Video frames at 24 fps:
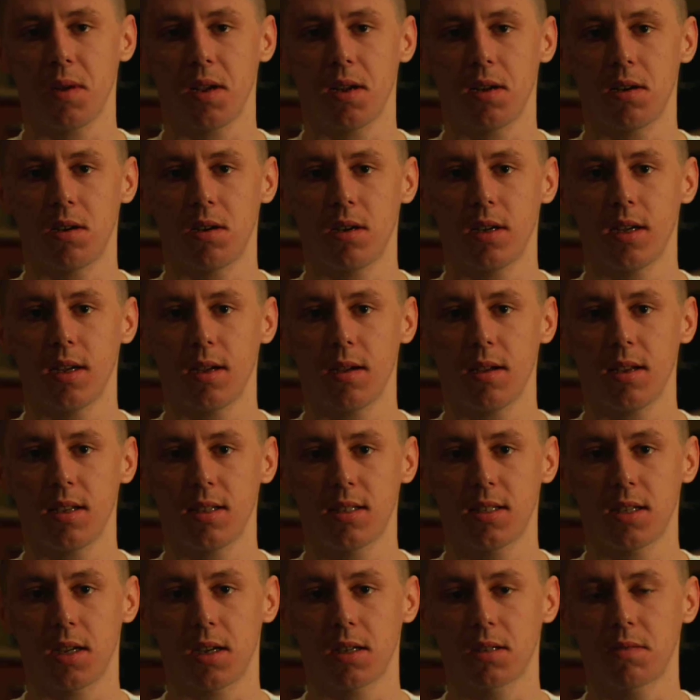You know, it
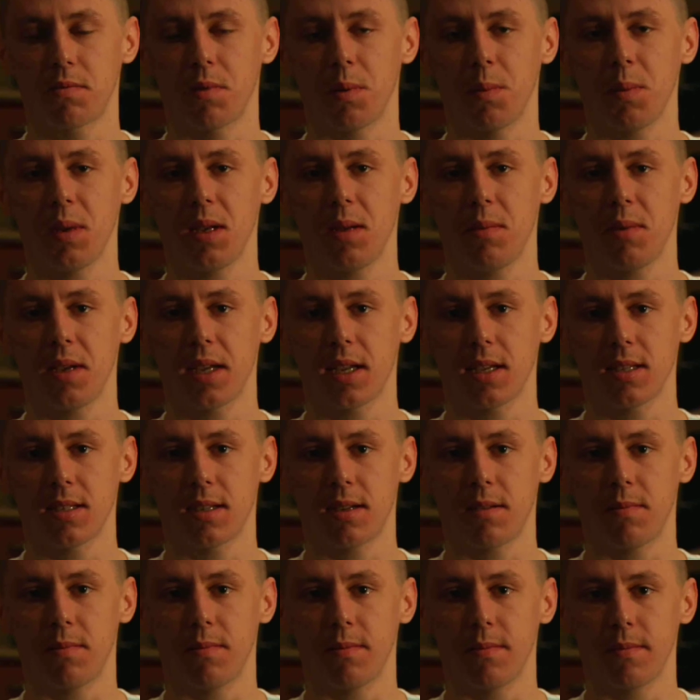sucks for me because
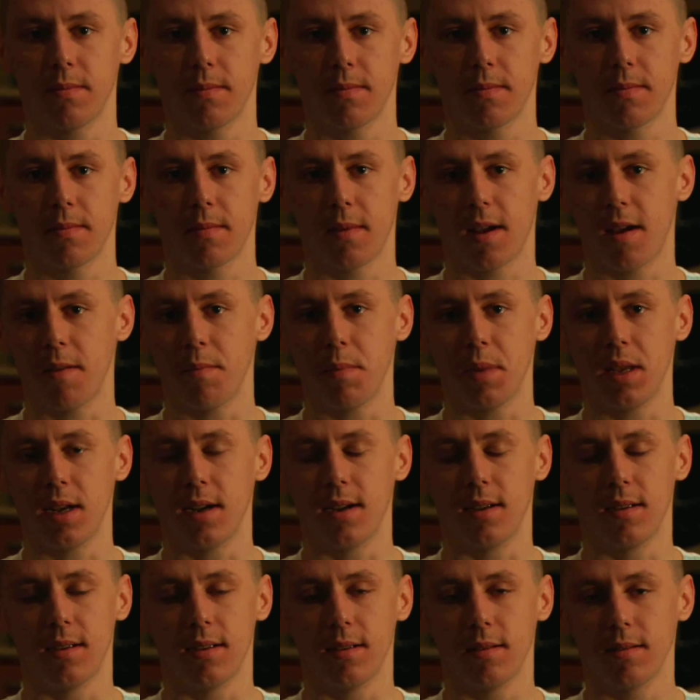I've been
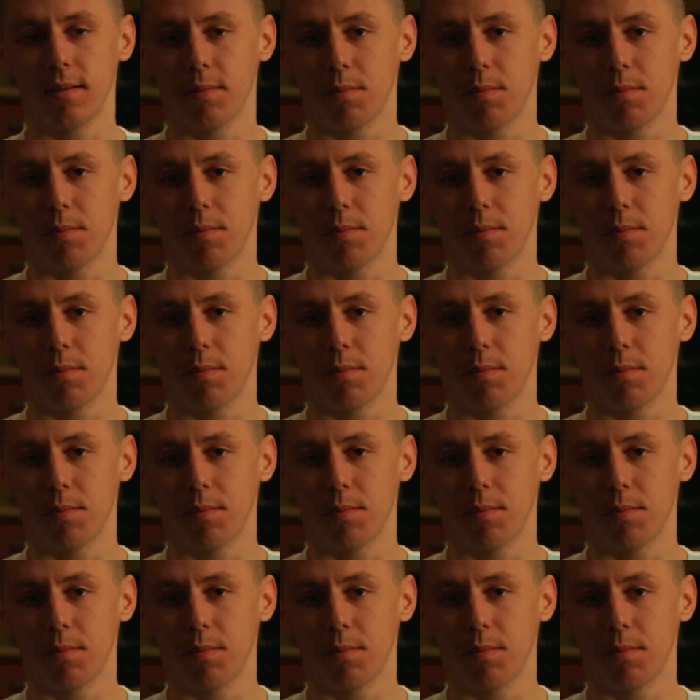a